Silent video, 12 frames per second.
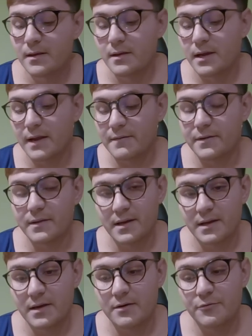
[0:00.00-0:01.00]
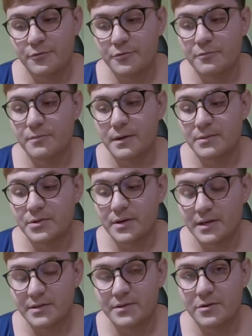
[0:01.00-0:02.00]
After that, I will. I'm
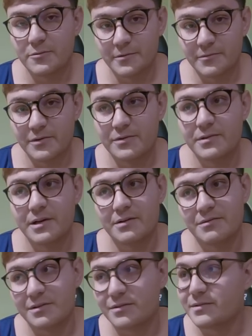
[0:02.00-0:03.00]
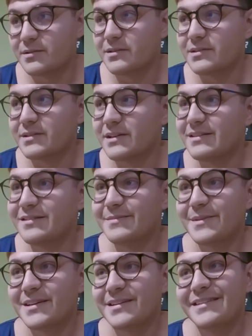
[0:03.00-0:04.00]
trying to go over the road. I want to go see the states,
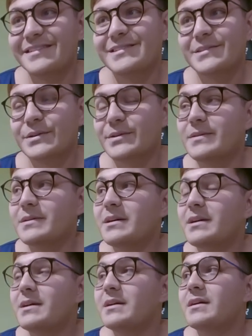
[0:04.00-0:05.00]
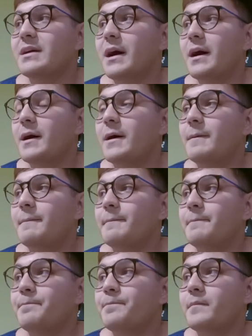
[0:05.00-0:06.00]
man. So,
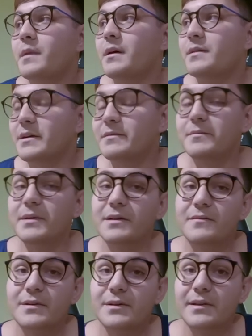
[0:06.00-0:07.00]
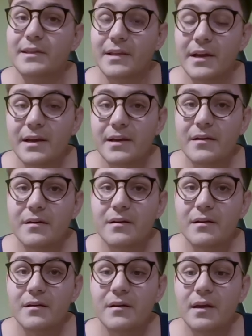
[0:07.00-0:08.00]
um, I'll definitely make a video on that.
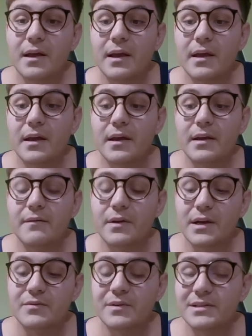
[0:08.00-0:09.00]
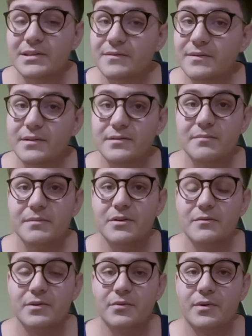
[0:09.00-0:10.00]
And if you guys want to see videos of me
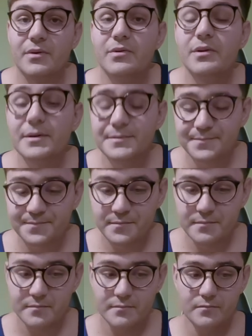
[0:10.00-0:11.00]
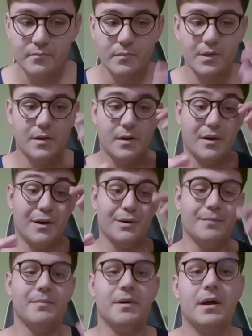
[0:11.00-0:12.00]
over the road,
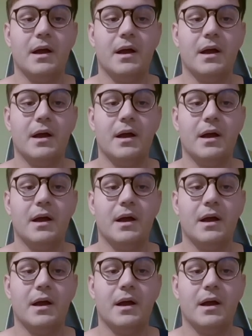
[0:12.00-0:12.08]
um,